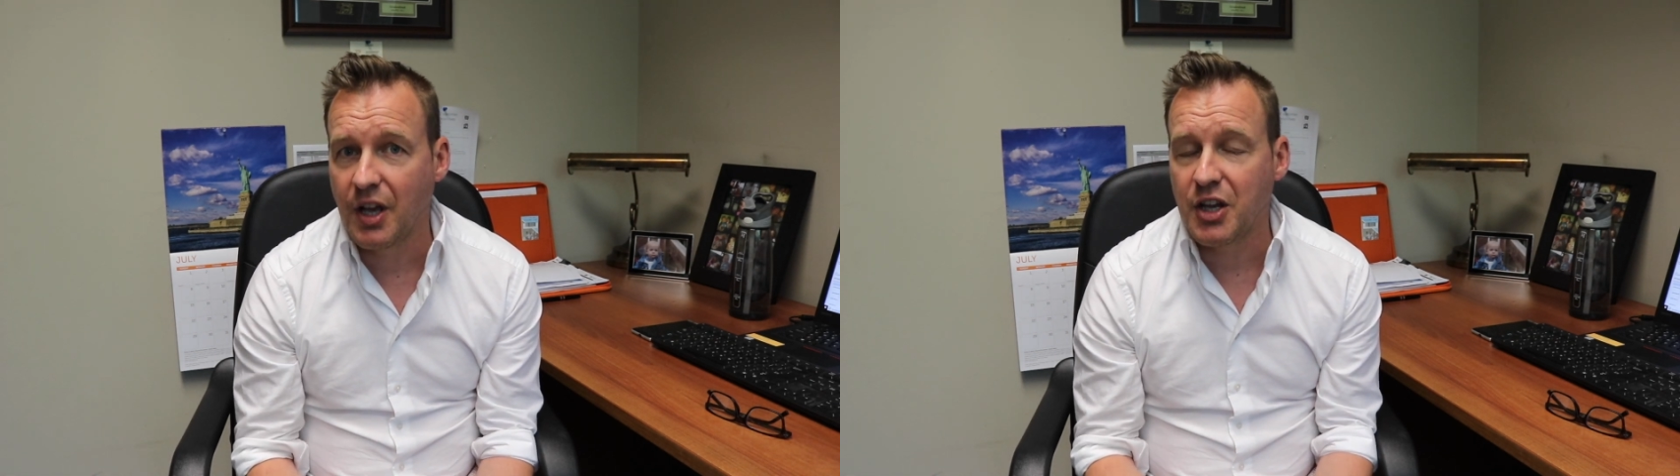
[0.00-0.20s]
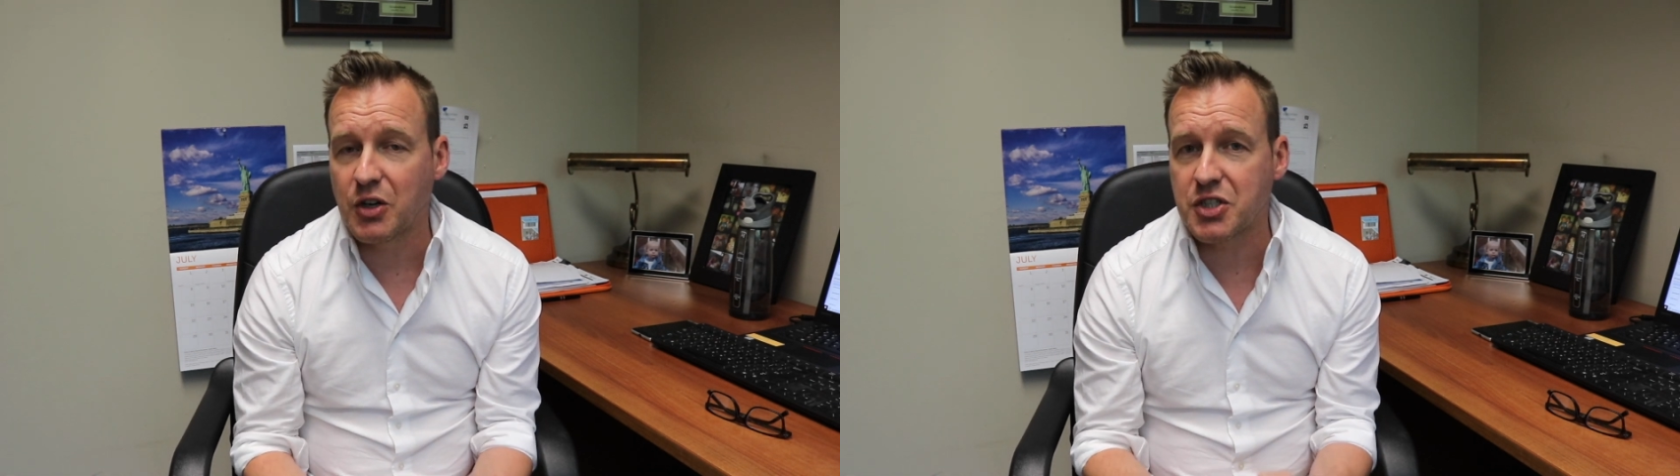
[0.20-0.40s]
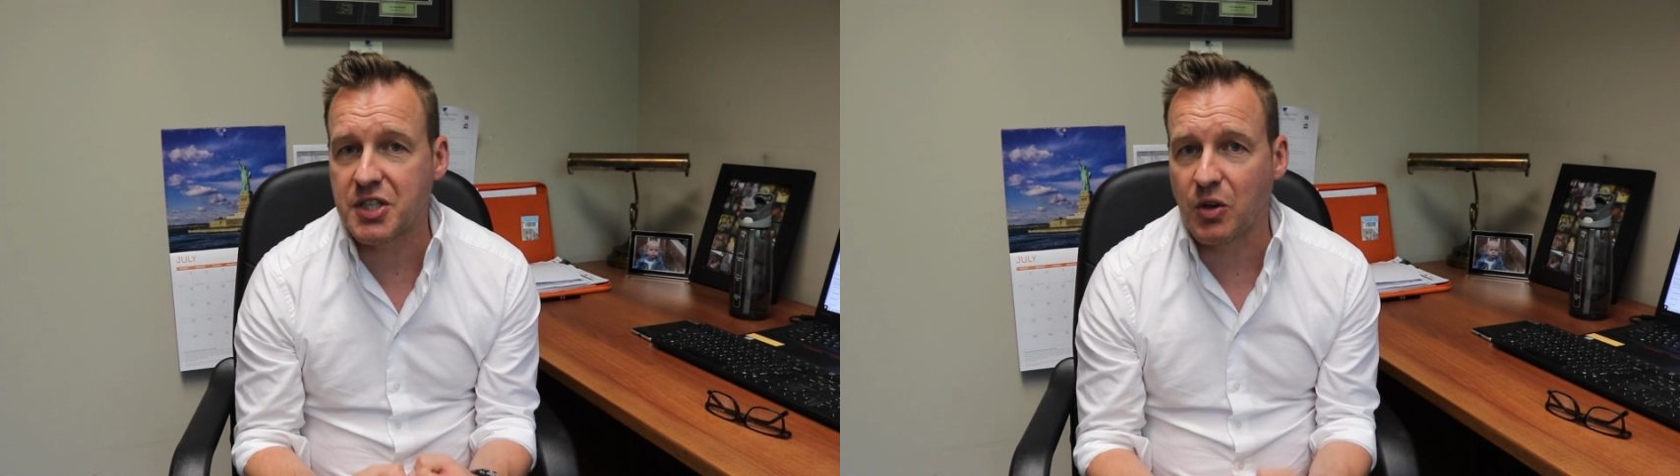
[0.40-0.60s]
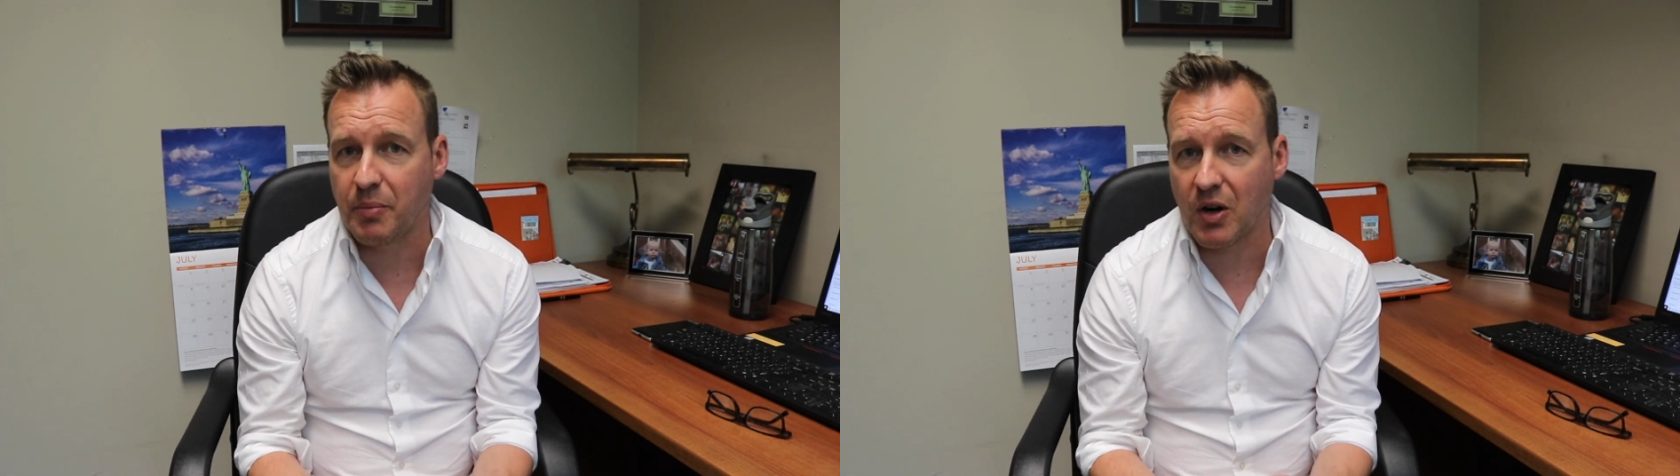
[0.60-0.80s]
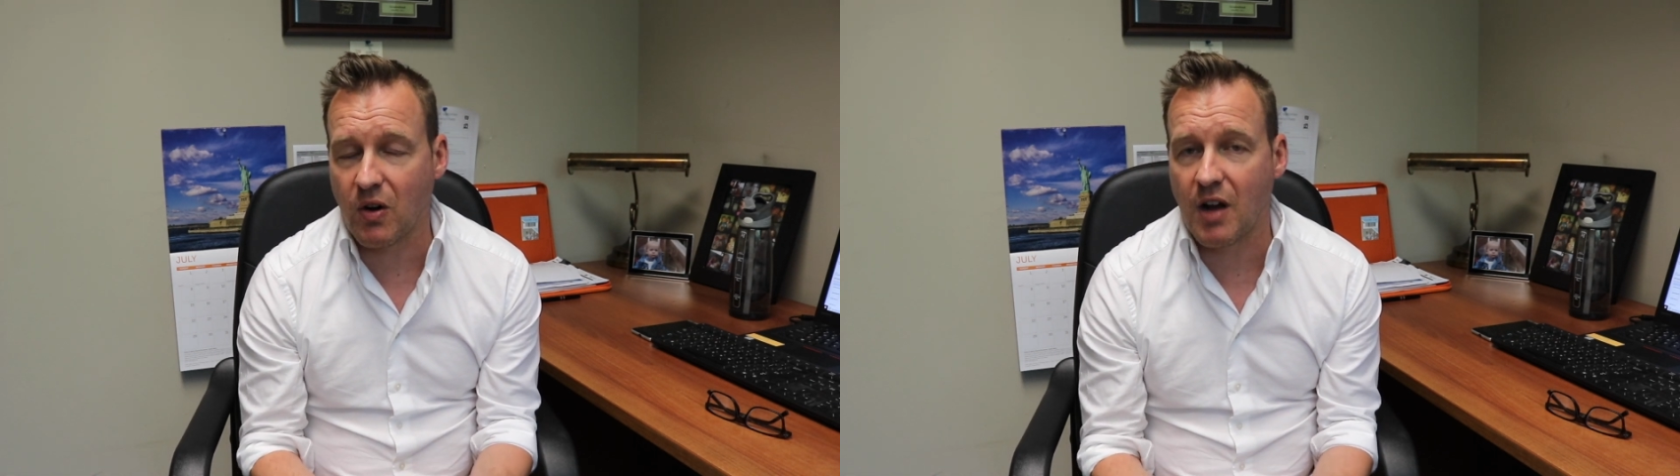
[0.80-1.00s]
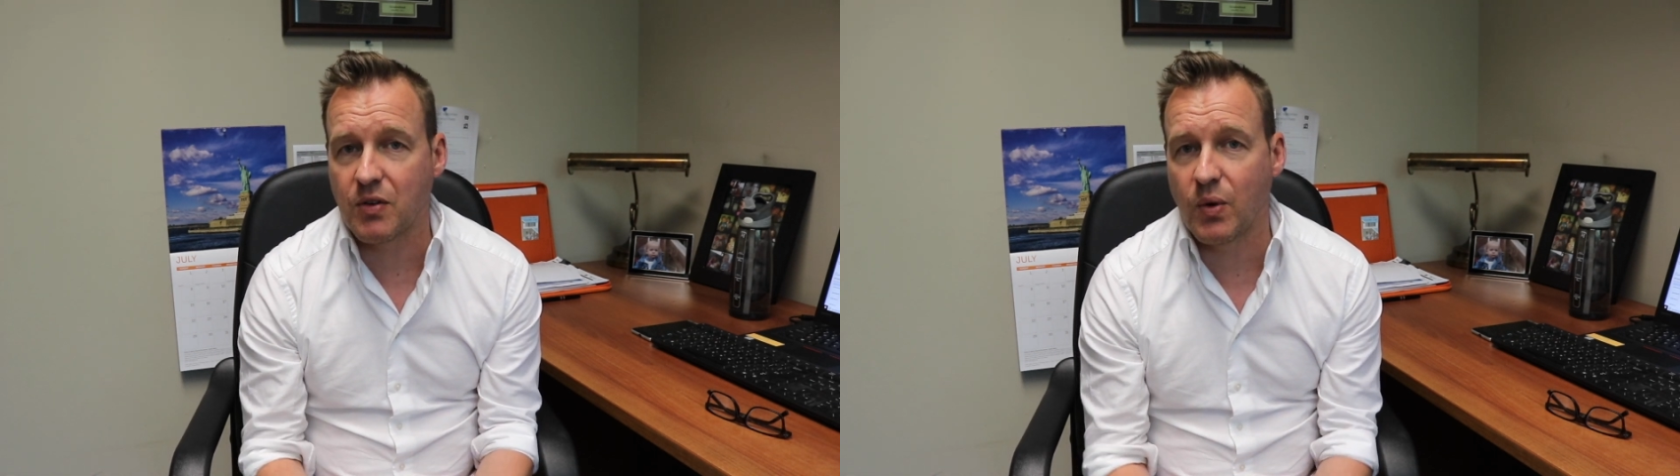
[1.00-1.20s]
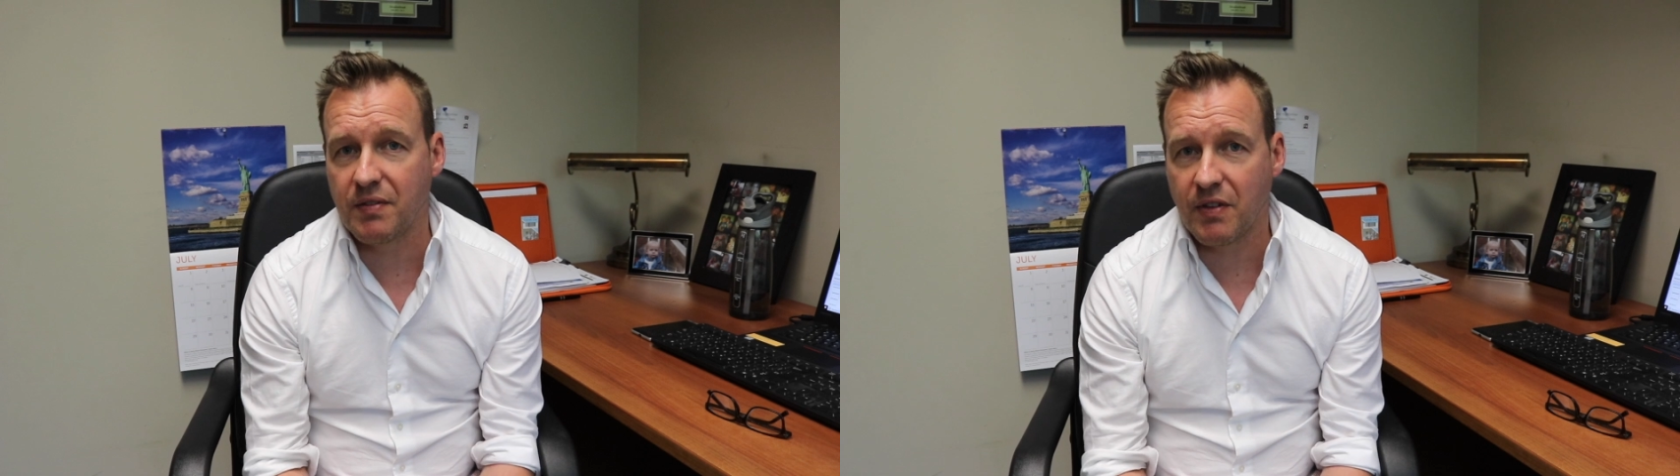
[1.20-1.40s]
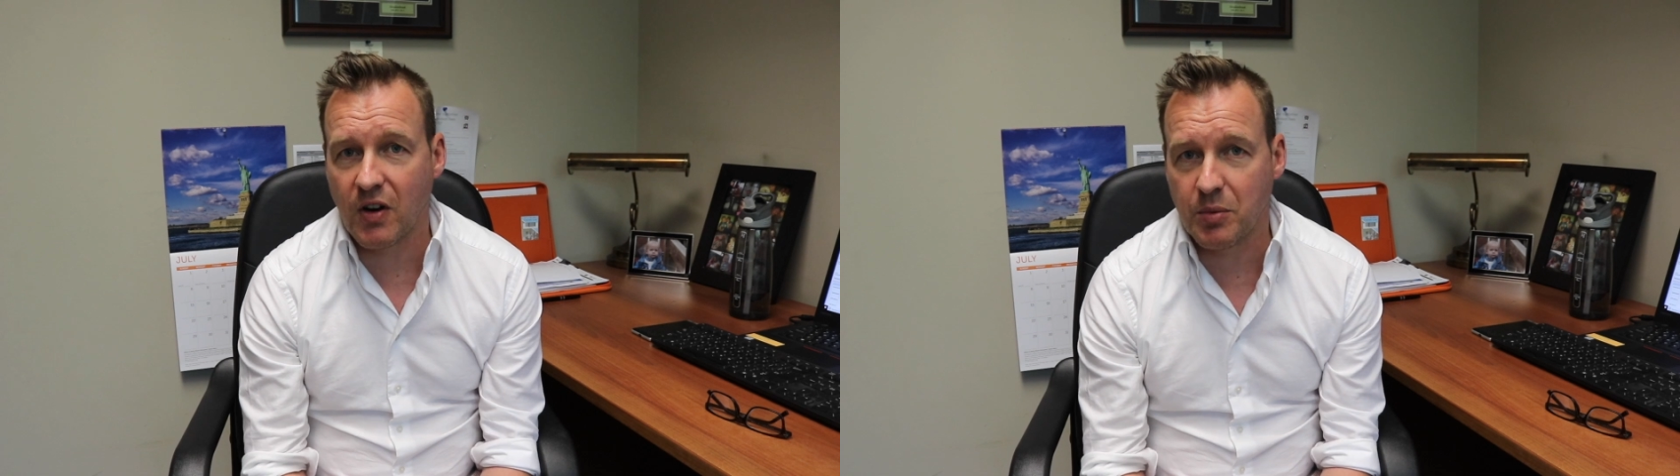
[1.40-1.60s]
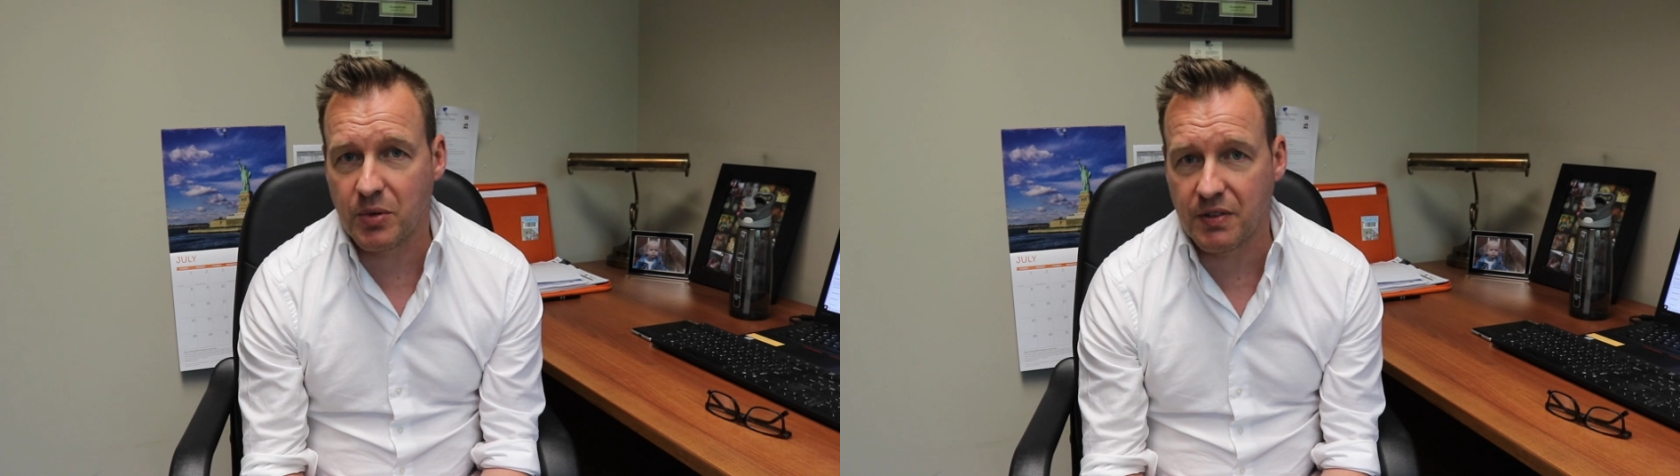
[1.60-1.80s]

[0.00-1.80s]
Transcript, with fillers: You're still better off going variable